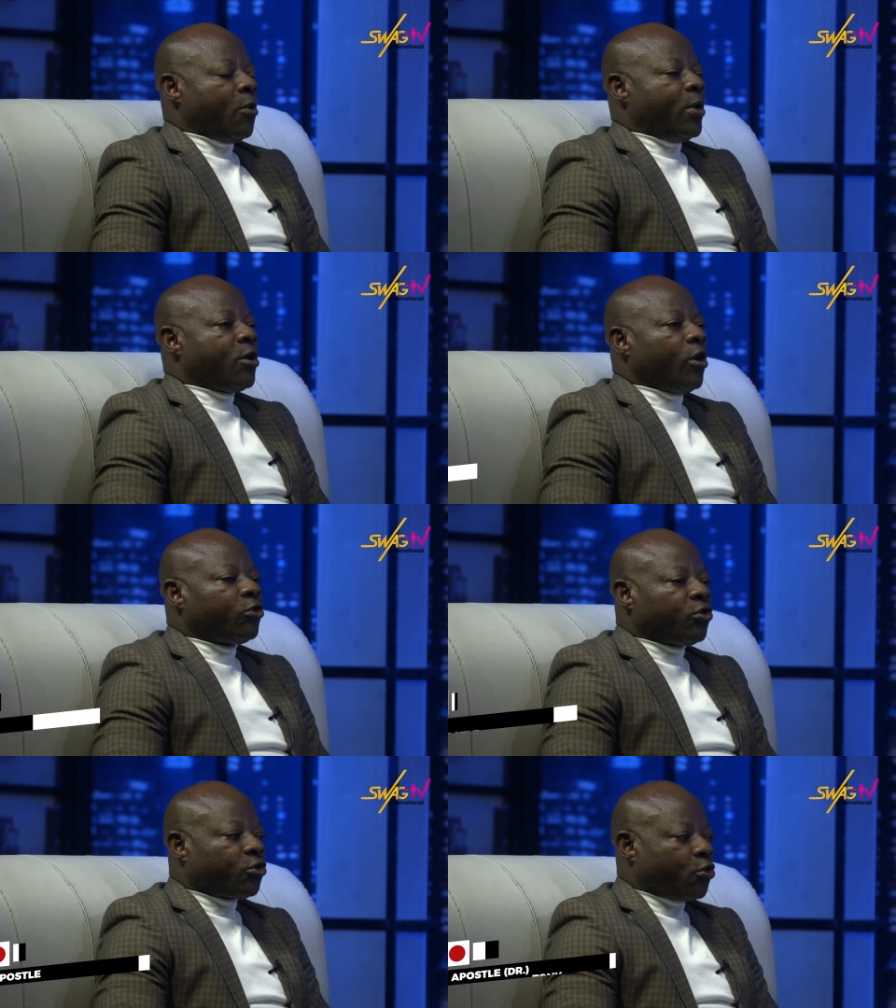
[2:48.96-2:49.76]
when we go
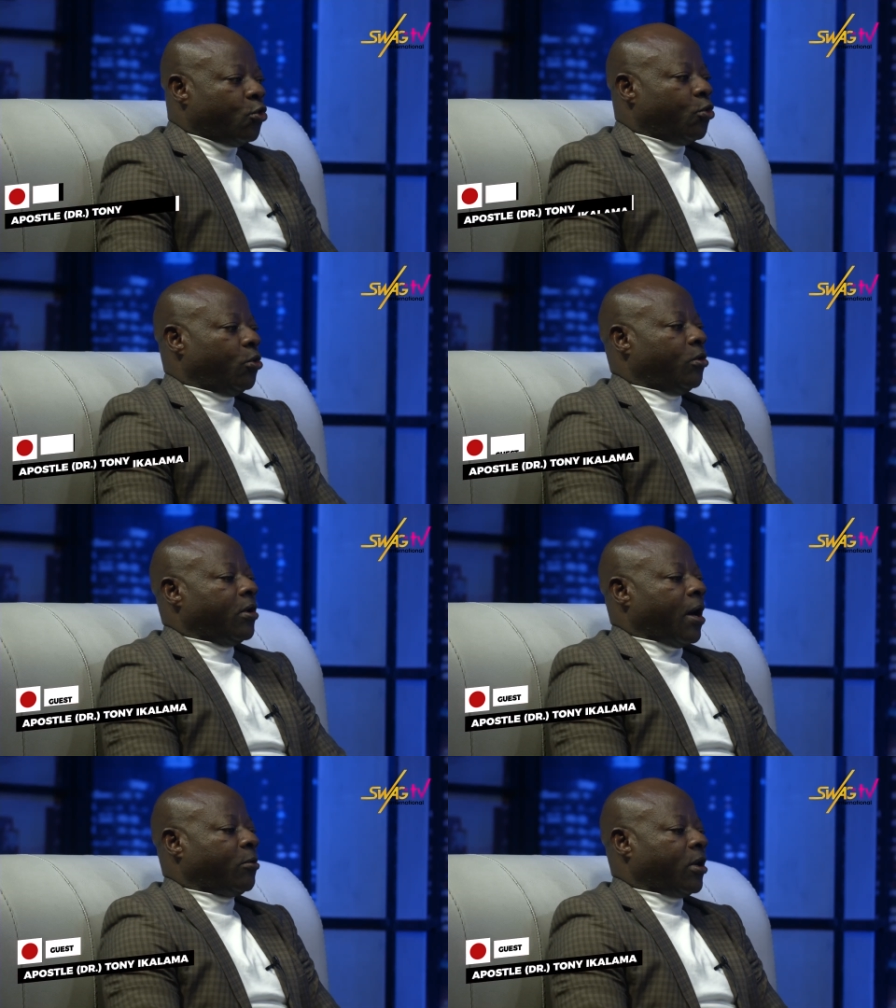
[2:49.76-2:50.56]
to school,
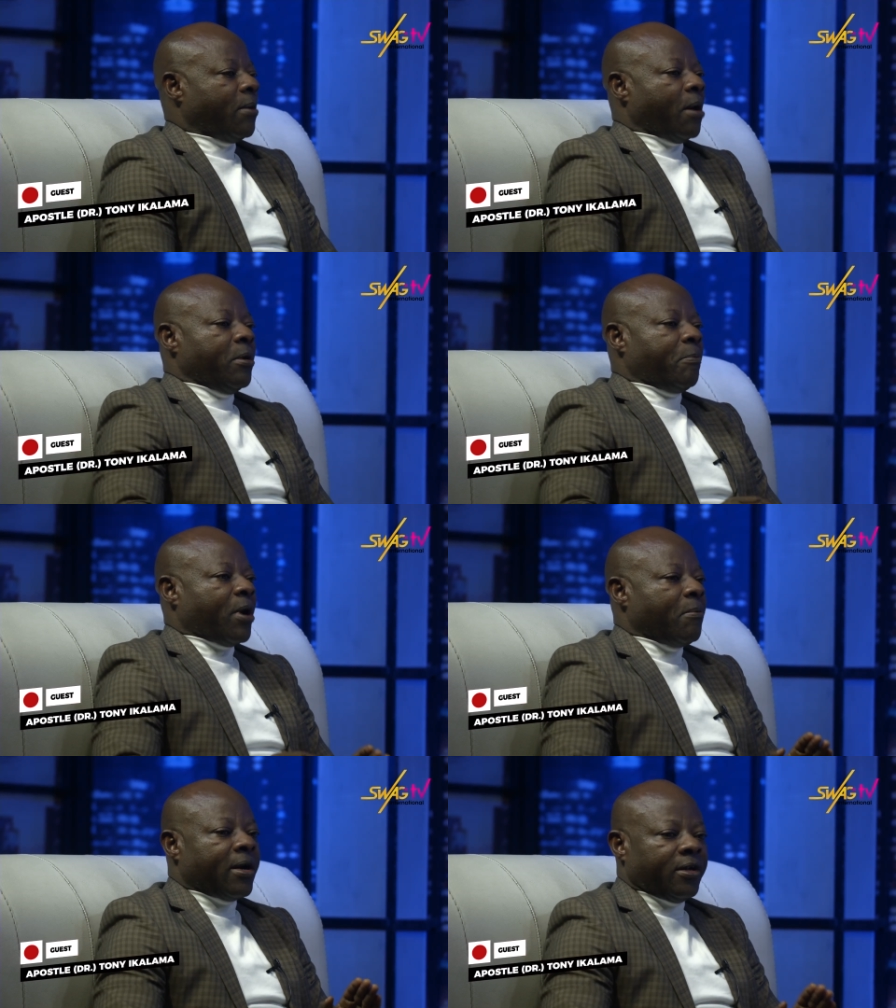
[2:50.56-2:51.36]
I'm yeah. talking about maybe
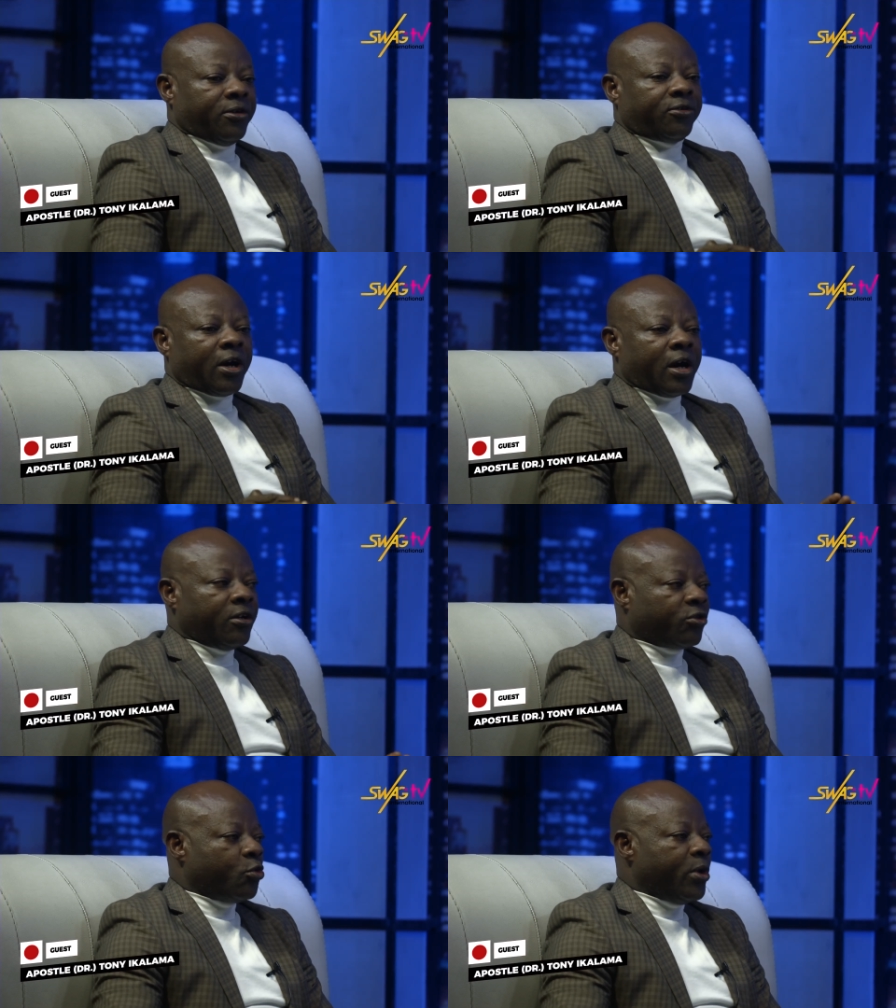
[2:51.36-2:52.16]
primary,
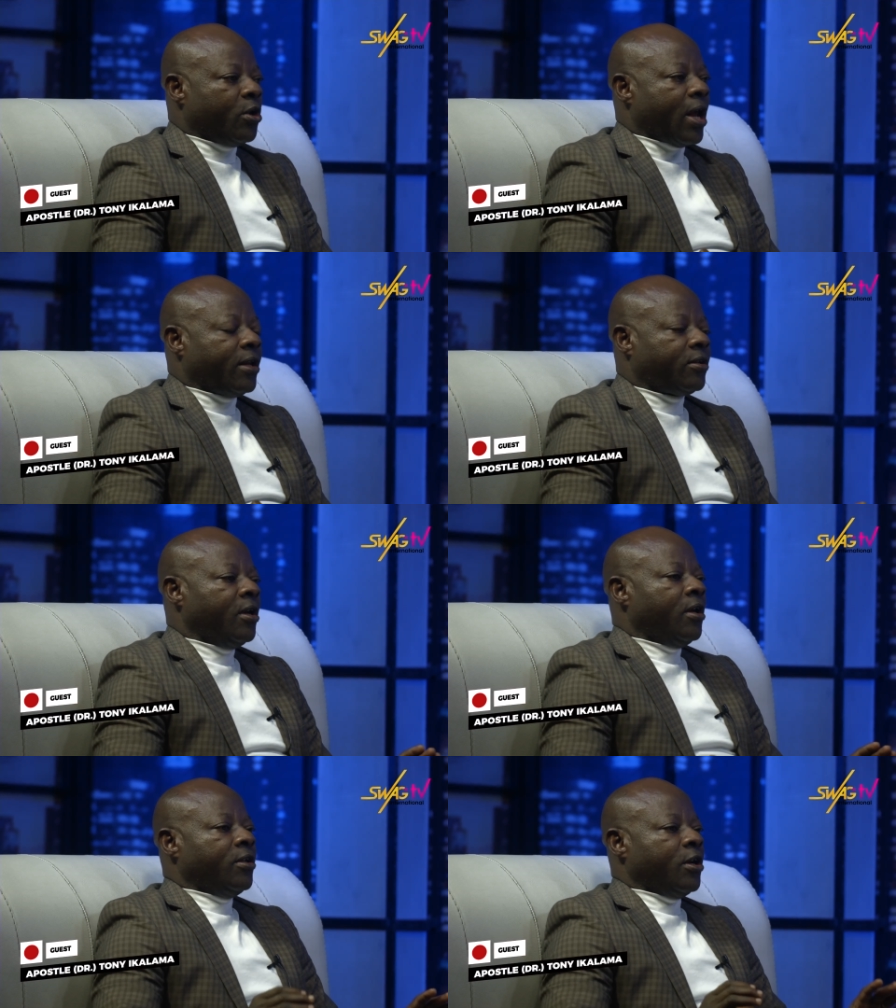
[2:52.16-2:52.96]
secondary school. We know that
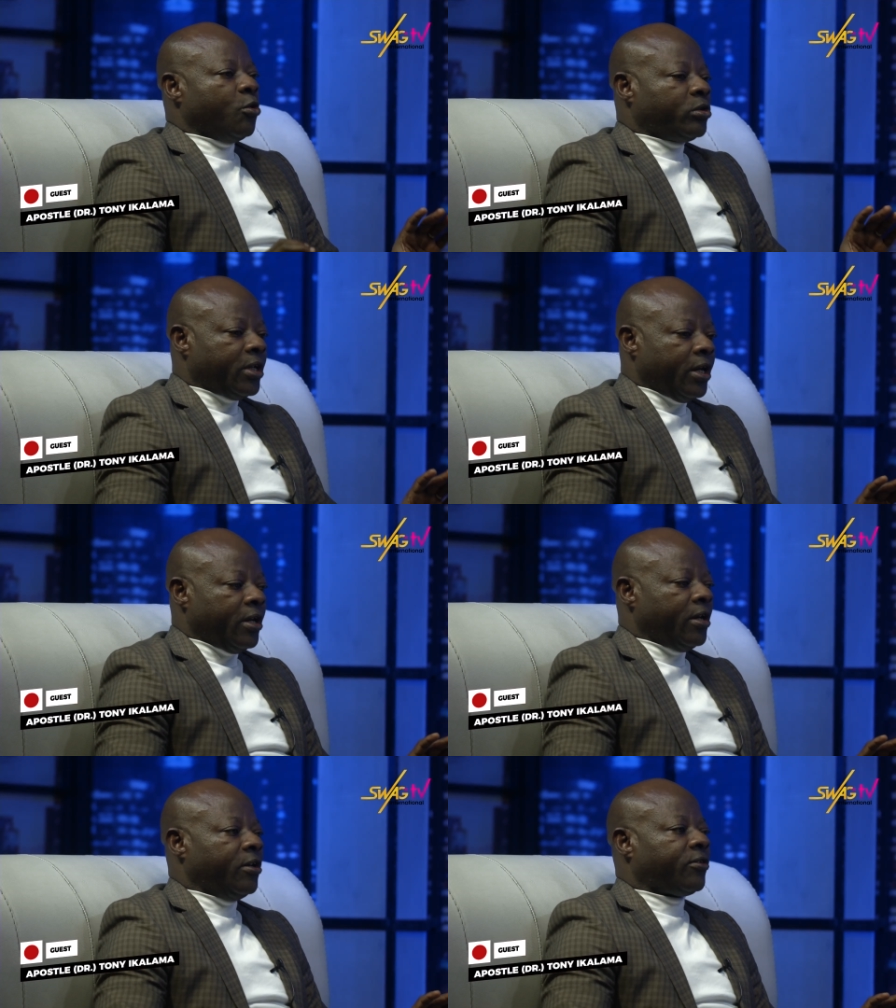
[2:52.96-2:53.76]
the
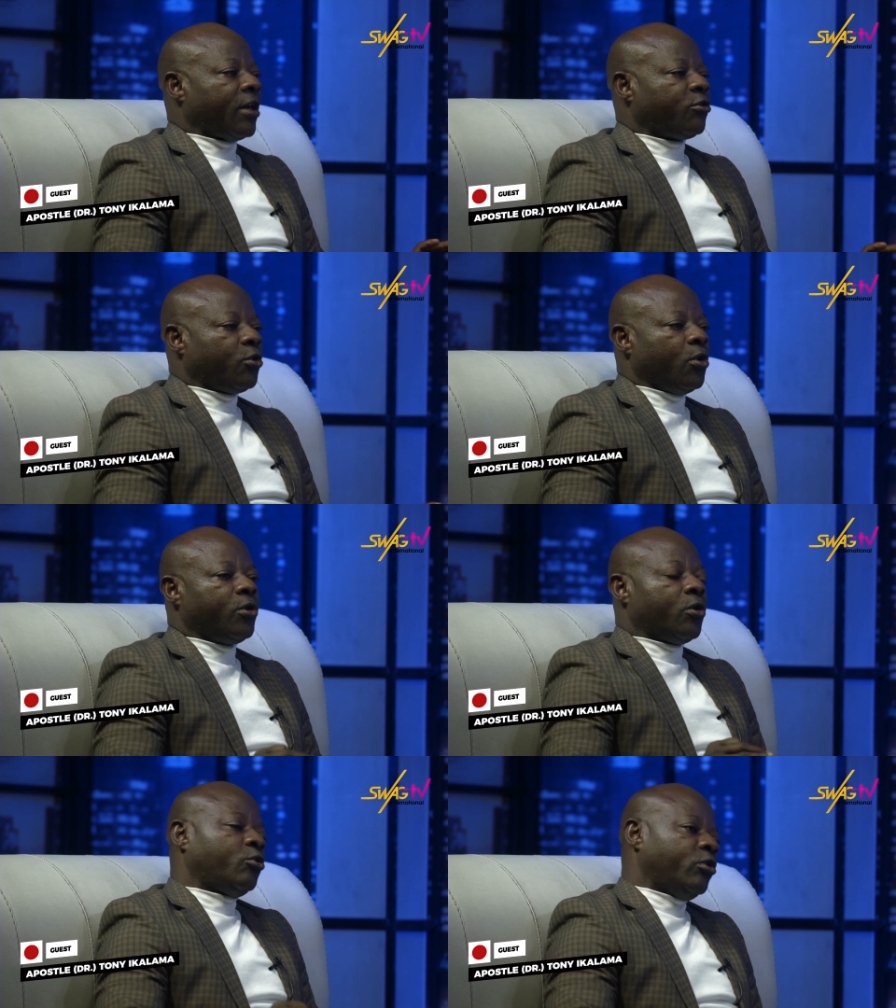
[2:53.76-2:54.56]
routine is as you go,
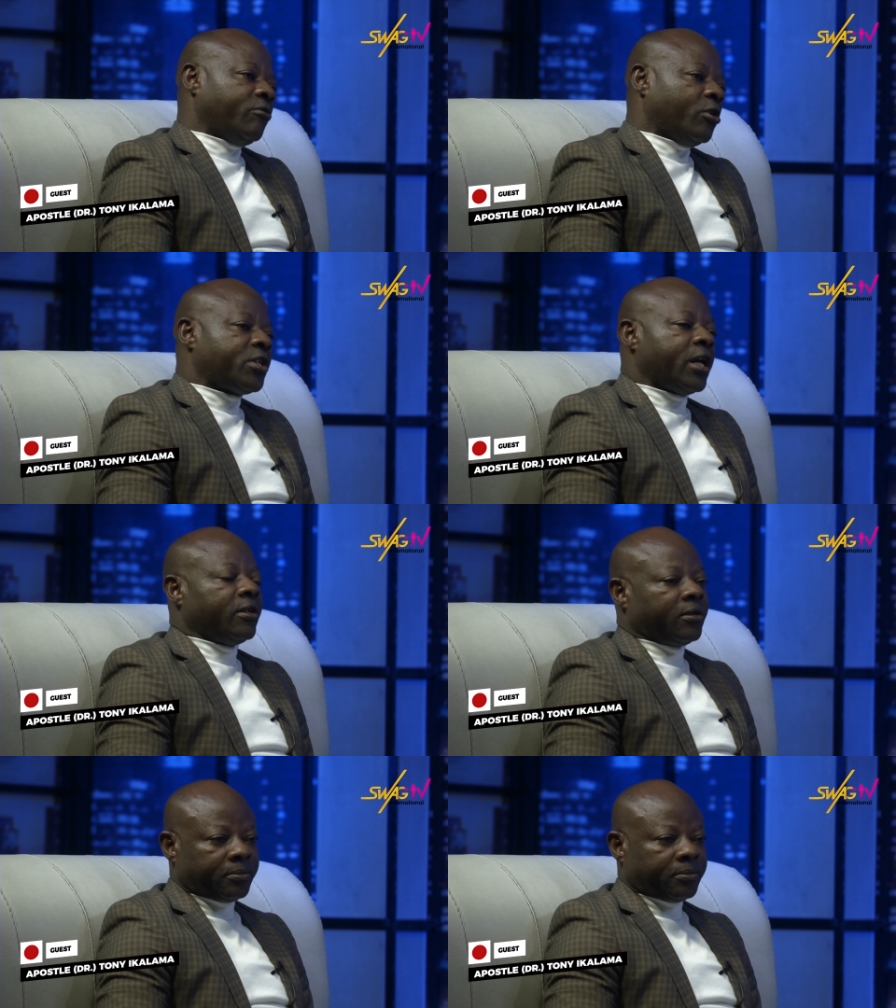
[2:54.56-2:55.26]
you go to devotion.